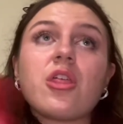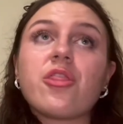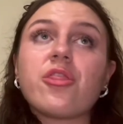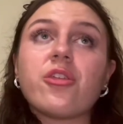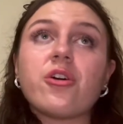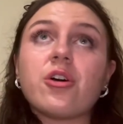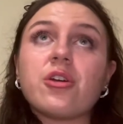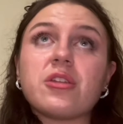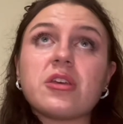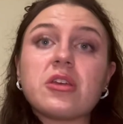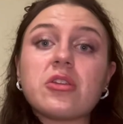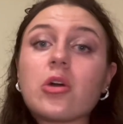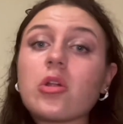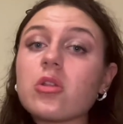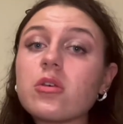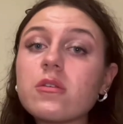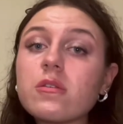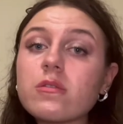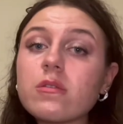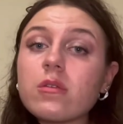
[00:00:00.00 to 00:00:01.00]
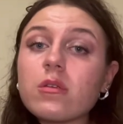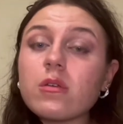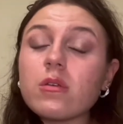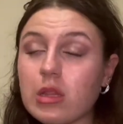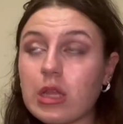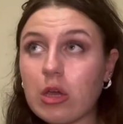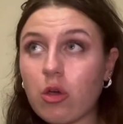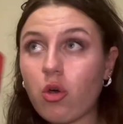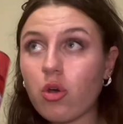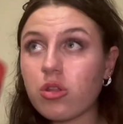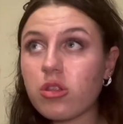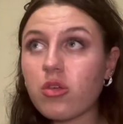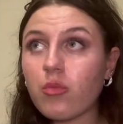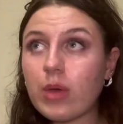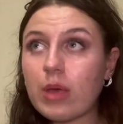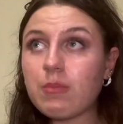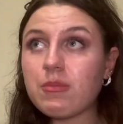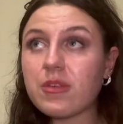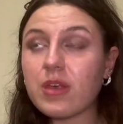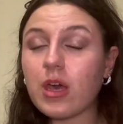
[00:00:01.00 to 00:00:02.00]
$30 like on the
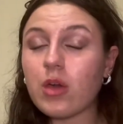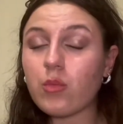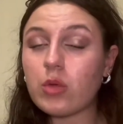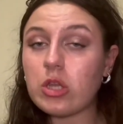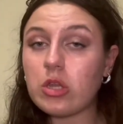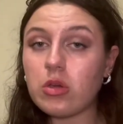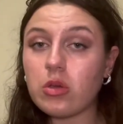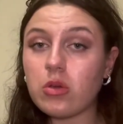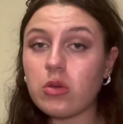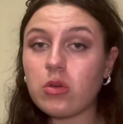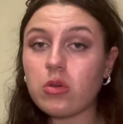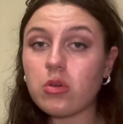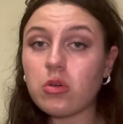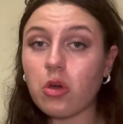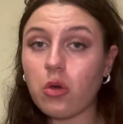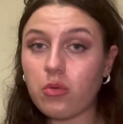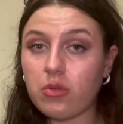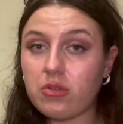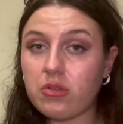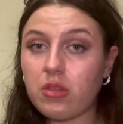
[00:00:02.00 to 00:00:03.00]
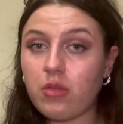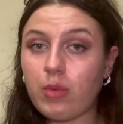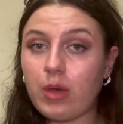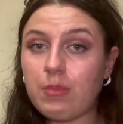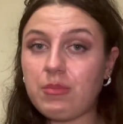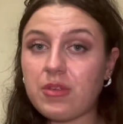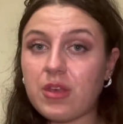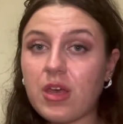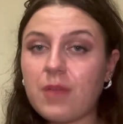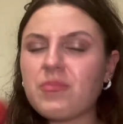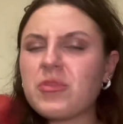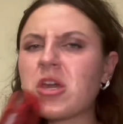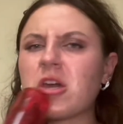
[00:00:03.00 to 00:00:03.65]
website when you go onto the website